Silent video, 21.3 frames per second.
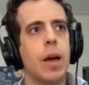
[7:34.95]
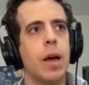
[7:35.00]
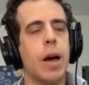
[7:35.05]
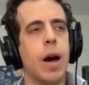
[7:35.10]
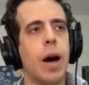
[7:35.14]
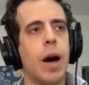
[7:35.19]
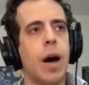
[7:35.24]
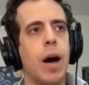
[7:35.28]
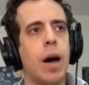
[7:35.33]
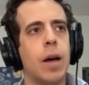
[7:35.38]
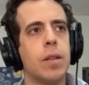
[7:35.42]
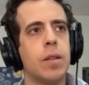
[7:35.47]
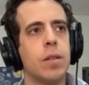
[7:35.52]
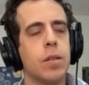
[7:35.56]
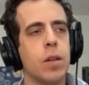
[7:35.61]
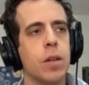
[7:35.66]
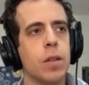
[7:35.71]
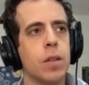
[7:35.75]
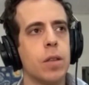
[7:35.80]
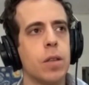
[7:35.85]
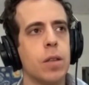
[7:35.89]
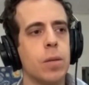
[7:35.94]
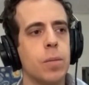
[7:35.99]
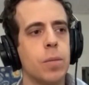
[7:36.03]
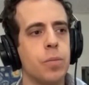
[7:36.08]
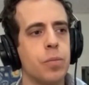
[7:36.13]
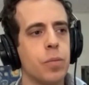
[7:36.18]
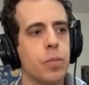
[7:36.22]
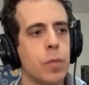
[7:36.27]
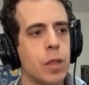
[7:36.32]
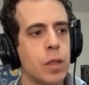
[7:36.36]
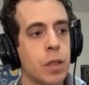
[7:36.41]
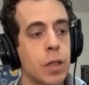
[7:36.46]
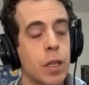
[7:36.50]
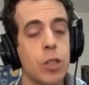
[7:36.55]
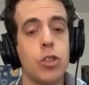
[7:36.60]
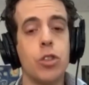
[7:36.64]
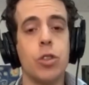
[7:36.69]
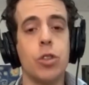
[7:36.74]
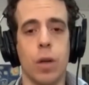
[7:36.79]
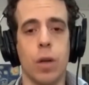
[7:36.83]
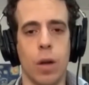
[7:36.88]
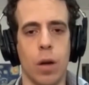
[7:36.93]
a certain
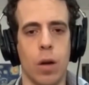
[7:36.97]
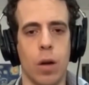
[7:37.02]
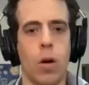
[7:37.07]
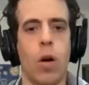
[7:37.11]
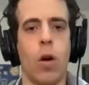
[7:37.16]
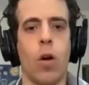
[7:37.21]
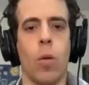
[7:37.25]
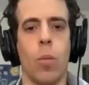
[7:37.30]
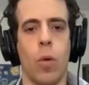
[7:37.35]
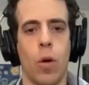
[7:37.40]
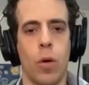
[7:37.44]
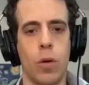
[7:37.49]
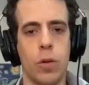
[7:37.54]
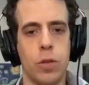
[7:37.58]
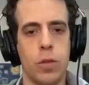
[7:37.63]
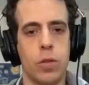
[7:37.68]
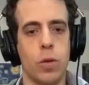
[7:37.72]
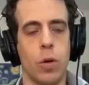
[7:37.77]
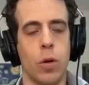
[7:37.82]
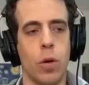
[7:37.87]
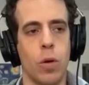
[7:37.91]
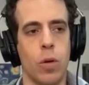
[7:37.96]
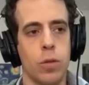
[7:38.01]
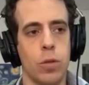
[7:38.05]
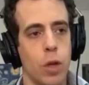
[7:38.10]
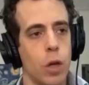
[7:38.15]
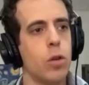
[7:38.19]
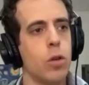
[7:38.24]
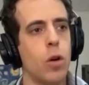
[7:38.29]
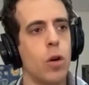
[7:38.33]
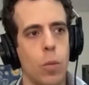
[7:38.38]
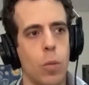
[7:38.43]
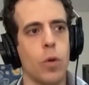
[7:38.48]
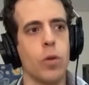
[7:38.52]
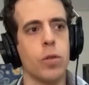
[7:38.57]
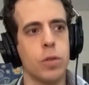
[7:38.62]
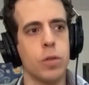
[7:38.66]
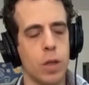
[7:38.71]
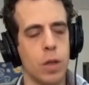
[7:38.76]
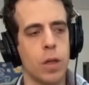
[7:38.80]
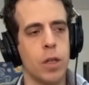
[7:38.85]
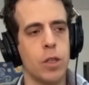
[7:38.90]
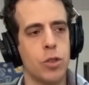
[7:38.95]
ritual, almost, or not
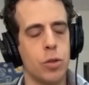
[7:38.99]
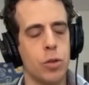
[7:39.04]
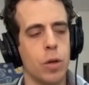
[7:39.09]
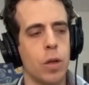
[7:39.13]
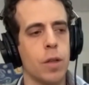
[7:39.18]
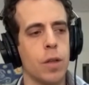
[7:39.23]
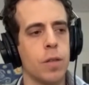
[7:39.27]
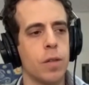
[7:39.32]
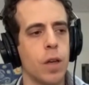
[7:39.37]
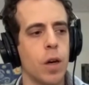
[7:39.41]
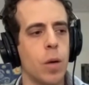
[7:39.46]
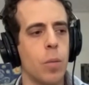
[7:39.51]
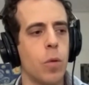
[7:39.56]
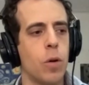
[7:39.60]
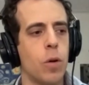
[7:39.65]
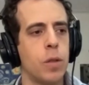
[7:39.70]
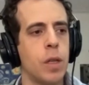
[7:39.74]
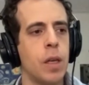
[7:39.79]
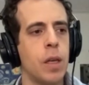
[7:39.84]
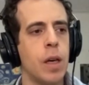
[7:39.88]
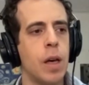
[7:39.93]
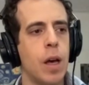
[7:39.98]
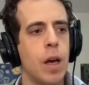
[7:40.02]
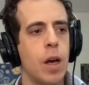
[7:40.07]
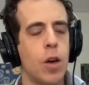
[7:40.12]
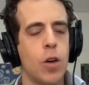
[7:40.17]
almost, a ritual, a ceremony,